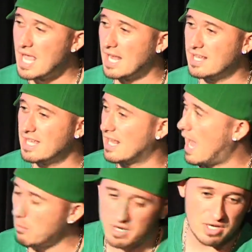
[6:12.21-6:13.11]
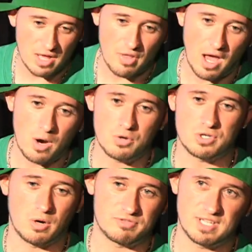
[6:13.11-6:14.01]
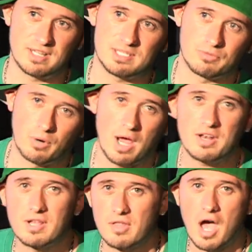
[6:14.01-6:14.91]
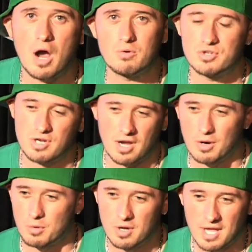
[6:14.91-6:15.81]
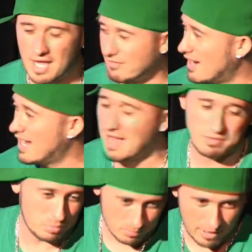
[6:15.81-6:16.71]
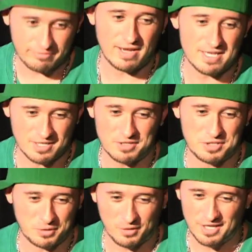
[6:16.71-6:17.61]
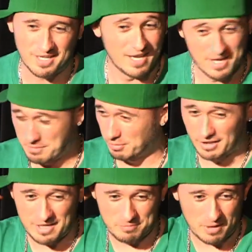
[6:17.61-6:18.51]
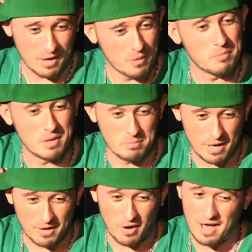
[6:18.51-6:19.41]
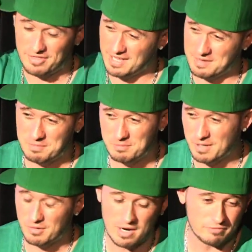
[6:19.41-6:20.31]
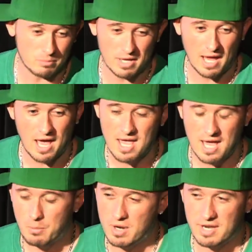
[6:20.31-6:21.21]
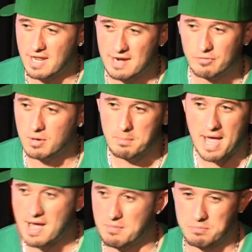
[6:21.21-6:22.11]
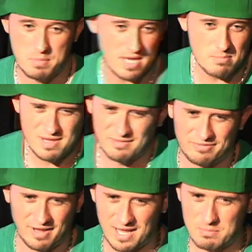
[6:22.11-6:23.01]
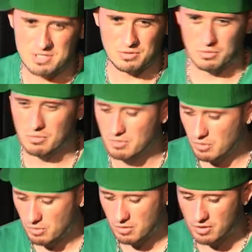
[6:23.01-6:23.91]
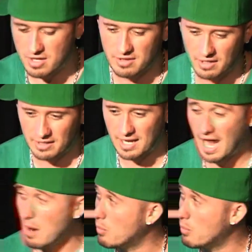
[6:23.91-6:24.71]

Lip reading: and again, I would have done the whole show. I've said this before. I'd done the whole show. If I didn't have to put my face on screen, believe me, it would have been better. I think it would have been better off for me. It wasn't never about me being famous or anything like that.